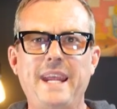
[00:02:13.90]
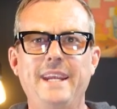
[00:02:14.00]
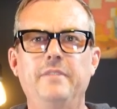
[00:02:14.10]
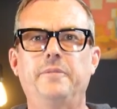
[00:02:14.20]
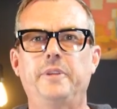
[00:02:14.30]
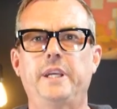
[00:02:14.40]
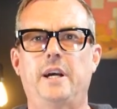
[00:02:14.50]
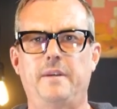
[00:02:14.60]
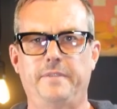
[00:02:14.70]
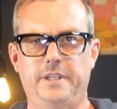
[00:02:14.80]
painfully
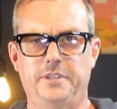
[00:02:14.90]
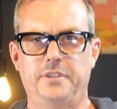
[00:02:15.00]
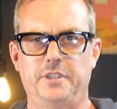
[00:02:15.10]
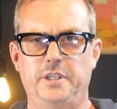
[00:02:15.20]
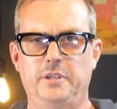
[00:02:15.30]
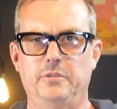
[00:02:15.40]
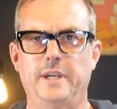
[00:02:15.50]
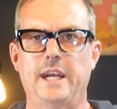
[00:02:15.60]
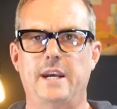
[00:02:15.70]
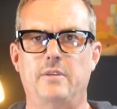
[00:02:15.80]
obvious to you
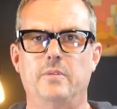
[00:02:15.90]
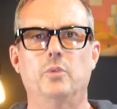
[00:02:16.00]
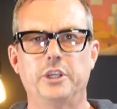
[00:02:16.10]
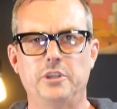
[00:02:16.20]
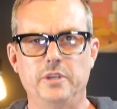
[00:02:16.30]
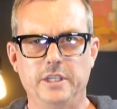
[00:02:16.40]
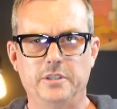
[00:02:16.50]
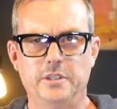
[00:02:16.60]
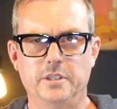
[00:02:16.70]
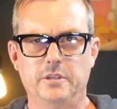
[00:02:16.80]
now what you need
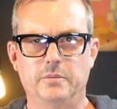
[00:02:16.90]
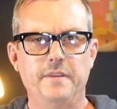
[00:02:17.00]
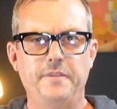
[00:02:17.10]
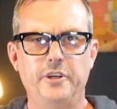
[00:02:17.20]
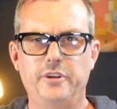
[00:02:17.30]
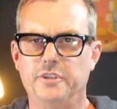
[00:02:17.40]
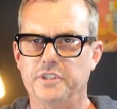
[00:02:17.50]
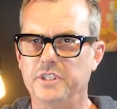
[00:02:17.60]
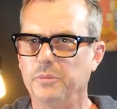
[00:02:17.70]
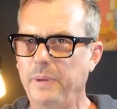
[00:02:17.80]
to do. If you're
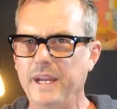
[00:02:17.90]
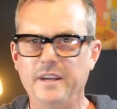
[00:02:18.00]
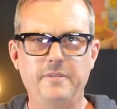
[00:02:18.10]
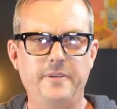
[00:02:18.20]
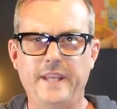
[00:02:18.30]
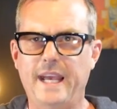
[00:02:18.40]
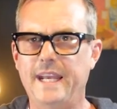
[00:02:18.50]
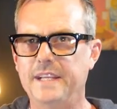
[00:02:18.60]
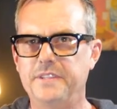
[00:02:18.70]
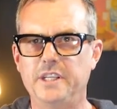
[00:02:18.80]
still paying for
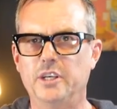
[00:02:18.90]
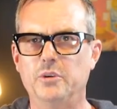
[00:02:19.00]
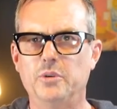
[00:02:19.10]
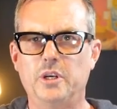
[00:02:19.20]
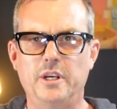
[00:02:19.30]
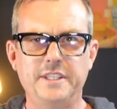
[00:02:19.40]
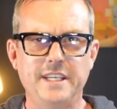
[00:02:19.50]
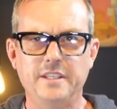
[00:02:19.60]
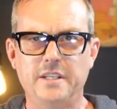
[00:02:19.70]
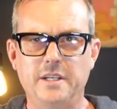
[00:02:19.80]
that SEO
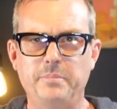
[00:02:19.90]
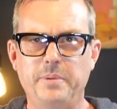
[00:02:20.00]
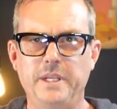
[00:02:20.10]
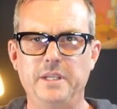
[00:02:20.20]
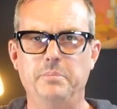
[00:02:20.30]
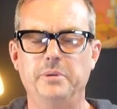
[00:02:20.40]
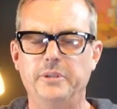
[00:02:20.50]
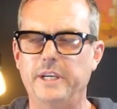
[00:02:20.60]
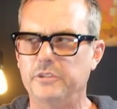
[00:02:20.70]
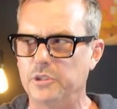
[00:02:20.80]
content company to
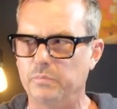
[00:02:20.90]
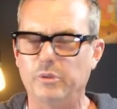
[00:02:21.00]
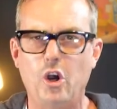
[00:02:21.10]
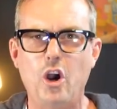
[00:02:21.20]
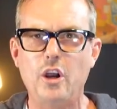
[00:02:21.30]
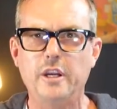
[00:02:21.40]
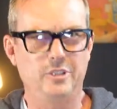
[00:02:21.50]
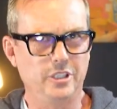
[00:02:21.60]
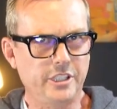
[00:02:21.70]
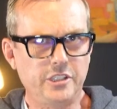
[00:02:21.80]
build out your blog,
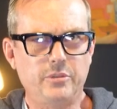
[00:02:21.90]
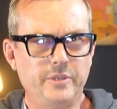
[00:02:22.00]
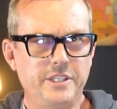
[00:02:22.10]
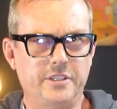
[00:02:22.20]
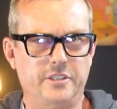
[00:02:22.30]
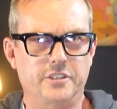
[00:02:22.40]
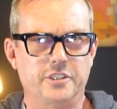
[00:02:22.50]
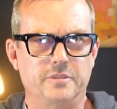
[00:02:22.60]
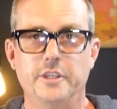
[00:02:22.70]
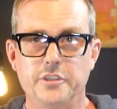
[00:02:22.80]
look at your
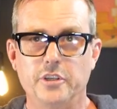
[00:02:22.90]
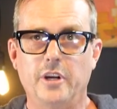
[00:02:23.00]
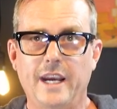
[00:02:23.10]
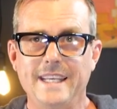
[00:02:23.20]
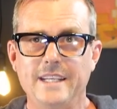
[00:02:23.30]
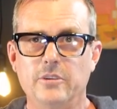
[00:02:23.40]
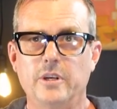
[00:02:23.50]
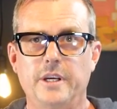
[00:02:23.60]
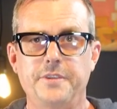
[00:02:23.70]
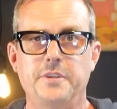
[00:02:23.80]
research. Does your ideal
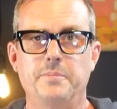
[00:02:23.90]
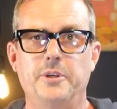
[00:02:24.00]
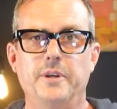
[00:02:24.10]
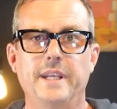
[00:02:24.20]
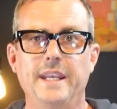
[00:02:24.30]
customer